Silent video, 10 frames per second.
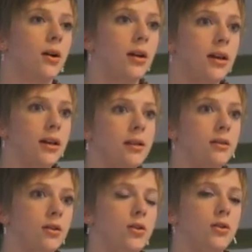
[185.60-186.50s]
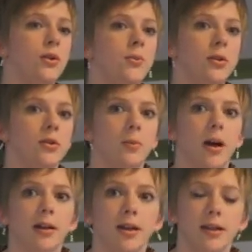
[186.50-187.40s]
in the European
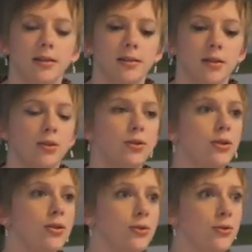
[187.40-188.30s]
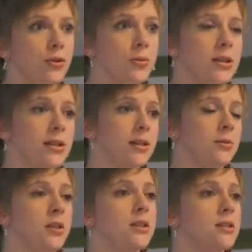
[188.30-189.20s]
market, no conformity, it
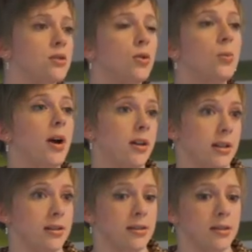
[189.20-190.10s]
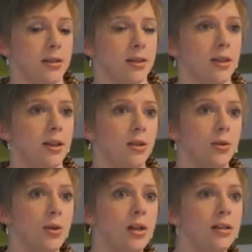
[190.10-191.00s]
means no market. You
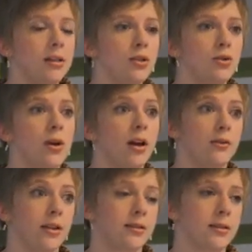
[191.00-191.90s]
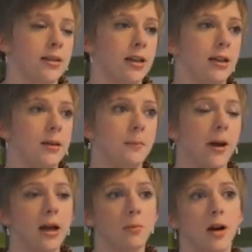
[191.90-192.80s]
really need to have it. And
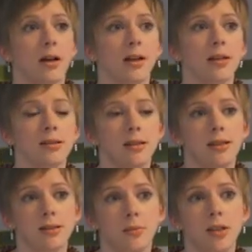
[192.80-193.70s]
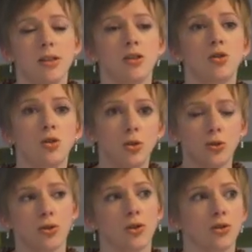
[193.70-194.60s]
by market, it means
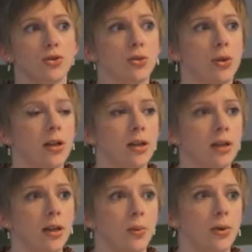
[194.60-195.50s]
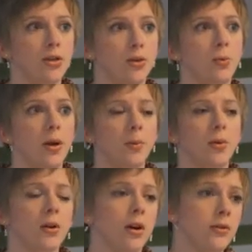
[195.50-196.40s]
your country when you're a
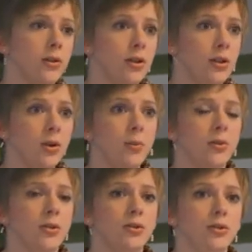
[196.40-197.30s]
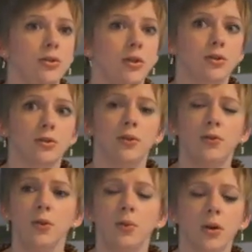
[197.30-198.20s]
member of the European Union. So if
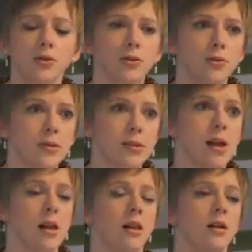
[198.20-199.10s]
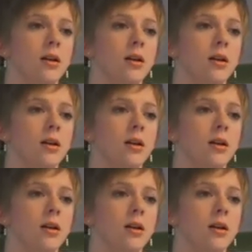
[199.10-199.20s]
you want to sell